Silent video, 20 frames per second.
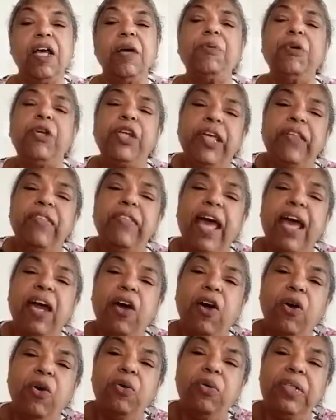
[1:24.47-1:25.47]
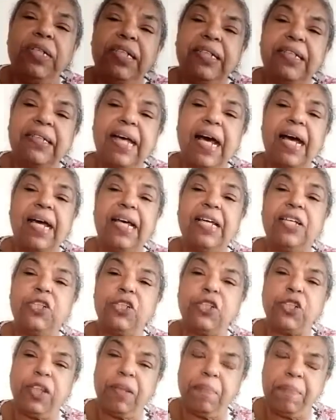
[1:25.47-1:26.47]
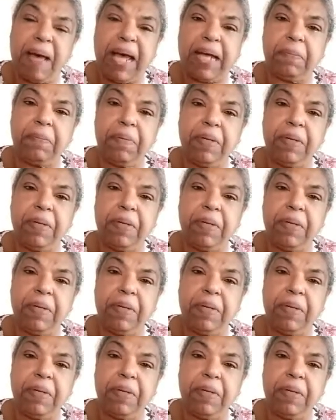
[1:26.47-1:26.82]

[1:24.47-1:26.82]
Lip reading: putting their own desires on the back